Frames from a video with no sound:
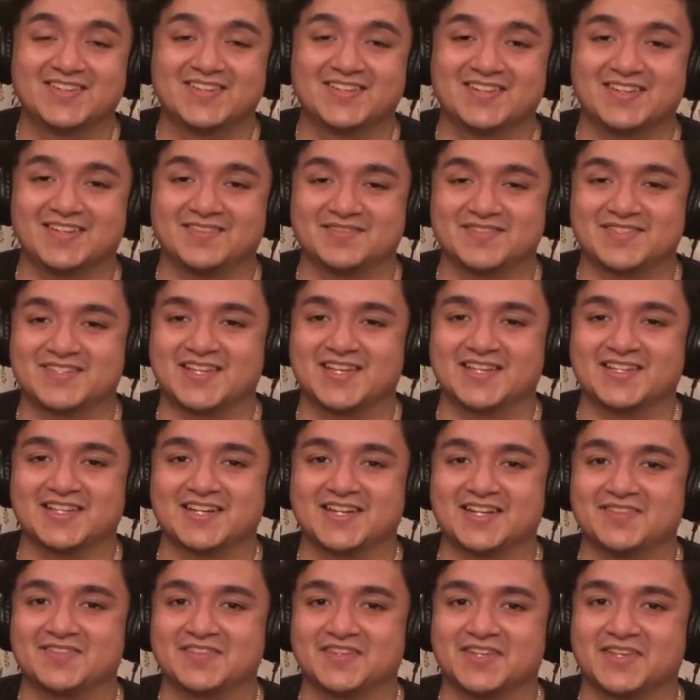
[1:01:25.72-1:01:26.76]
I'm sad that I
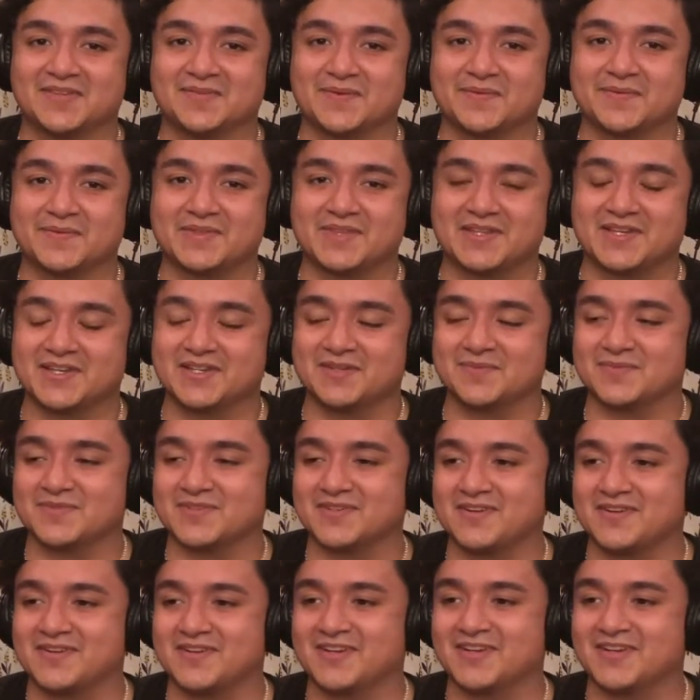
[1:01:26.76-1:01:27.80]
even came up with that. I'm sorry,